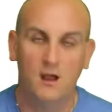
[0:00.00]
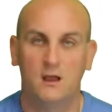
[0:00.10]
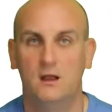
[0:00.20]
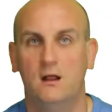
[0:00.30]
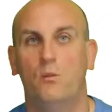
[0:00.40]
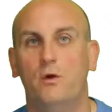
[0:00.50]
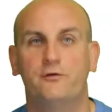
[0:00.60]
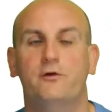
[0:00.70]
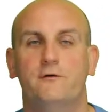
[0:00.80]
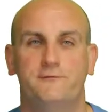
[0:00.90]
I'm going to
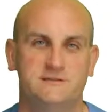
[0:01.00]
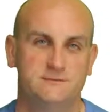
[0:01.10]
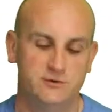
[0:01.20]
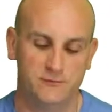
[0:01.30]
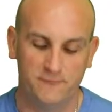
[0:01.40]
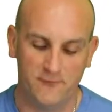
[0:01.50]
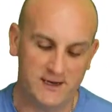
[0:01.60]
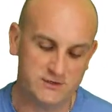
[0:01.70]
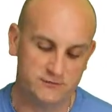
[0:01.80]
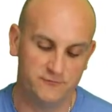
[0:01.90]
want to look for some sort of a
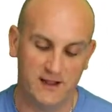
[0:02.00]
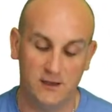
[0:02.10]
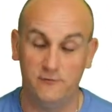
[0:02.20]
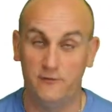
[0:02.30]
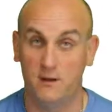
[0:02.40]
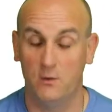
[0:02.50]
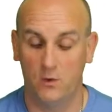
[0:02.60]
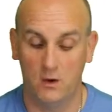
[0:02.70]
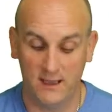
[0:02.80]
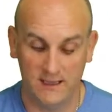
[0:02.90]
fractional value for my
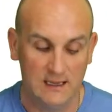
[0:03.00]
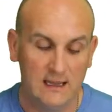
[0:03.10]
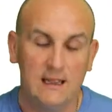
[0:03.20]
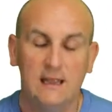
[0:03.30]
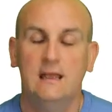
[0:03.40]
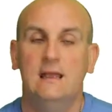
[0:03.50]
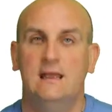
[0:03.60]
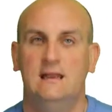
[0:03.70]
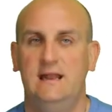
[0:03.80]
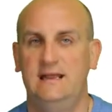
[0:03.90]
Y.
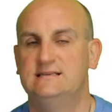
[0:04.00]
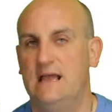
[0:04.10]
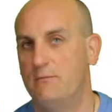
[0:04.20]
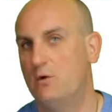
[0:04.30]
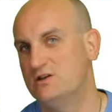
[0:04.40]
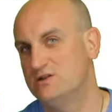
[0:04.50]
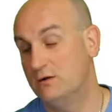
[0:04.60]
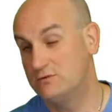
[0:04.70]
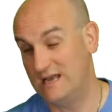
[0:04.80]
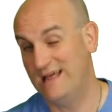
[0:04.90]
In an exam question,
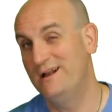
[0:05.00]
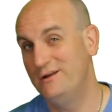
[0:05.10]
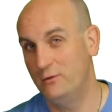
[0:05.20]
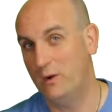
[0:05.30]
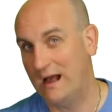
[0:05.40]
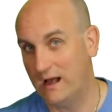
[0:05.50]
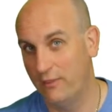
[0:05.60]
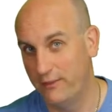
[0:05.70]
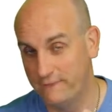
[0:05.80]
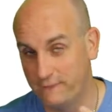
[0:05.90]
they'll tell you
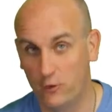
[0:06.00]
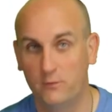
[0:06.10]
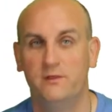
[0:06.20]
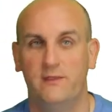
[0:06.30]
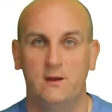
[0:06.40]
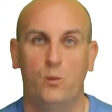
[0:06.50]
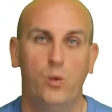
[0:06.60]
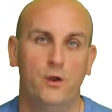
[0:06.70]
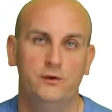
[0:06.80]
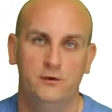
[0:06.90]
the form that they
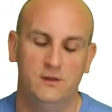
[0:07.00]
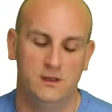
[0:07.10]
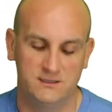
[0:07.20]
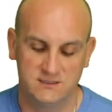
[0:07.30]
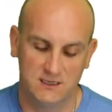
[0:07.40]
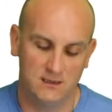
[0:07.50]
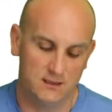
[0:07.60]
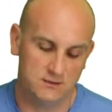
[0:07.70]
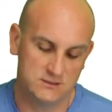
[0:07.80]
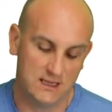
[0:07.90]
want you the answer
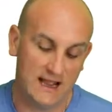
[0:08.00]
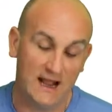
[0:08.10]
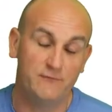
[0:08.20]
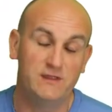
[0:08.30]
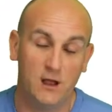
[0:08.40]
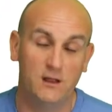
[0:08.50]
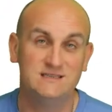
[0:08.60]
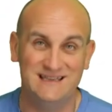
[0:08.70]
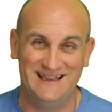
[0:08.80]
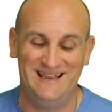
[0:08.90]
to, uh, to have the
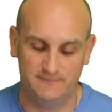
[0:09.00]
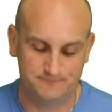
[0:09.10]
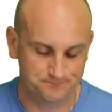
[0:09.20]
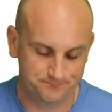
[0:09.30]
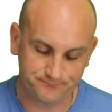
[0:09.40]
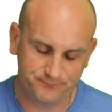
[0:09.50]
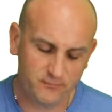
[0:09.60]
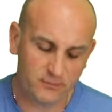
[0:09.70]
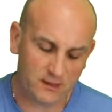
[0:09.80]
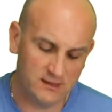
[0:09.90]
answer in.
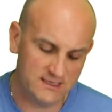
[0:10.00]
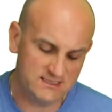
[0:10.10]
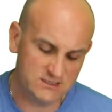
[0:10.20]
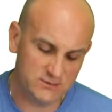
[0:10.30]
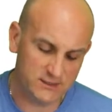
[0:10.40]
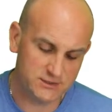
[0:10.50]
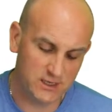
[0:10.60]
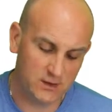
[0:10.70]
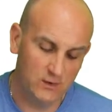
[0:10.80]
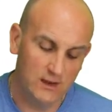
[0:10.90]
In this
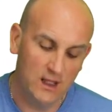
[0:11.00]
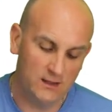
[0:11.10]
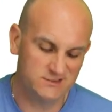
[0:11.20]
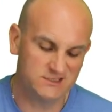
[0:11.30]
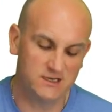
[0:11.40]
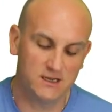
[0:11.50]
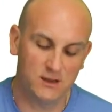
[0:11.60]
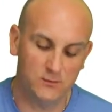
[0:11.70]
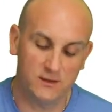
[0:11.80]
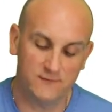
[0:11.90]
situation, though, I'm just going to
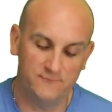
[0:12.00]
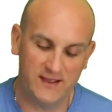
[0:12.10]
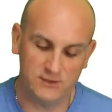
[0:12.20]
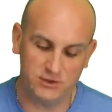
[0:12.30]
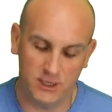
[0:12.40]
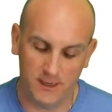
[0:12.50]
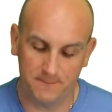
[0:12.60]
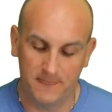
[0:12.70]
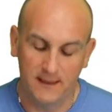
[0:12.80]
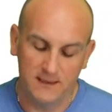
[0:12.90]
go with
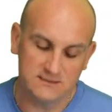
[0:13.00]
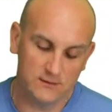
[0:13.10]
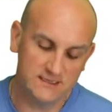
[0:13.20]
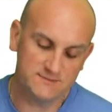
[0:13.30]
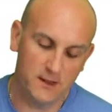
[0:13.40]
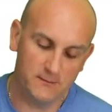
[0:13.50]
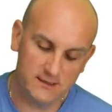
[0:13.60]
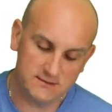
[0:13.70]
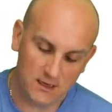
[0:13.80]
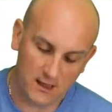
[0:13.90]
convention. So at this
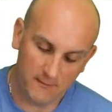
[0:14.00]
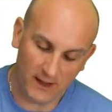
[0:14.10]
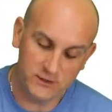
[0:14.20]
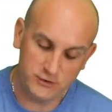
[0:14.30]
moment in time, I